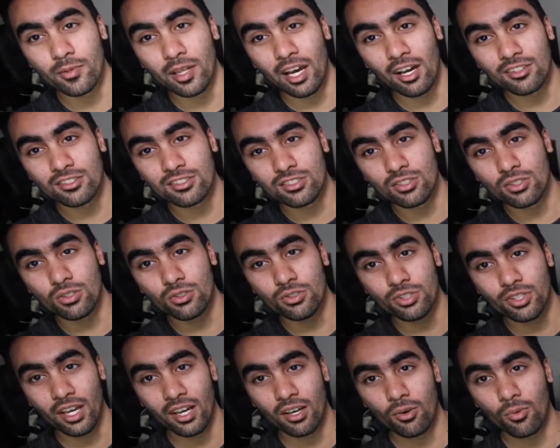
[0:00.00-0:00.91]
the outsole,
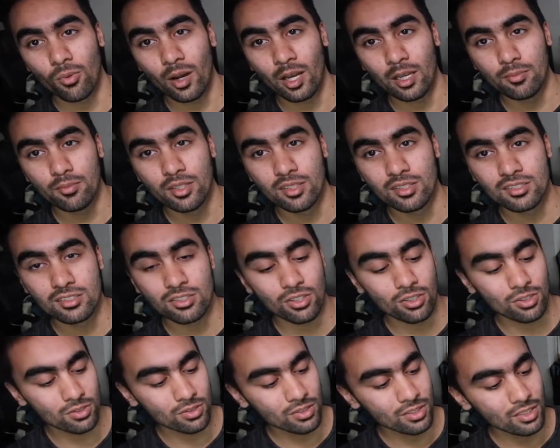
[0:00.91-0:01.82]
you got a white
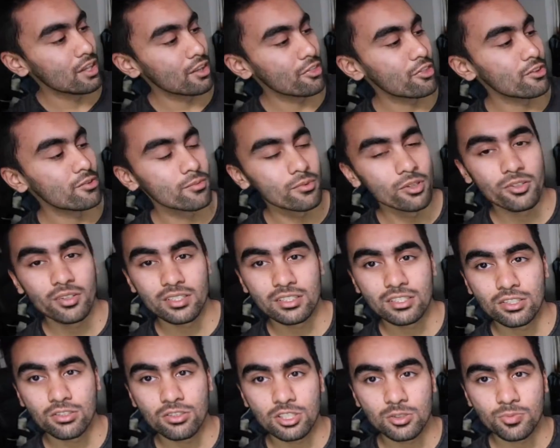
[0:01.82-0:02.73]
midsole. Nothing really
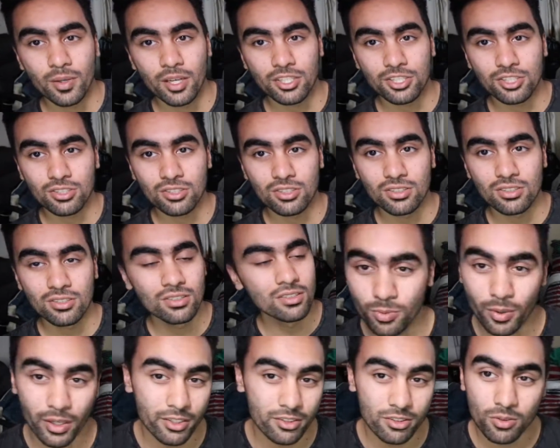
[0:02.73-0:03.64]
too special.
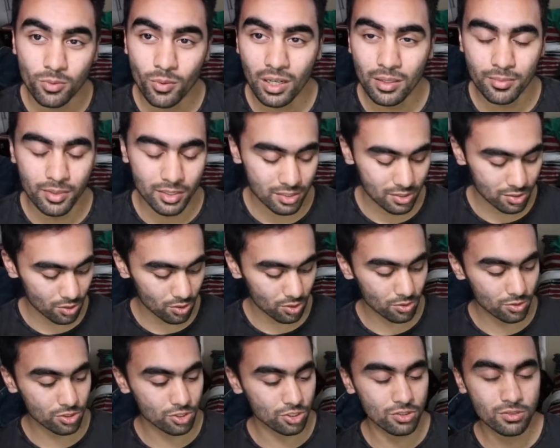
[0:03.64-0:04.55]
Regular white
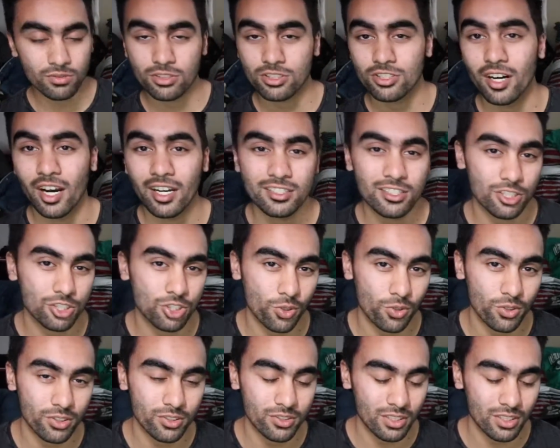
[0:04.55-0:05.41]
midsole, classic Jordan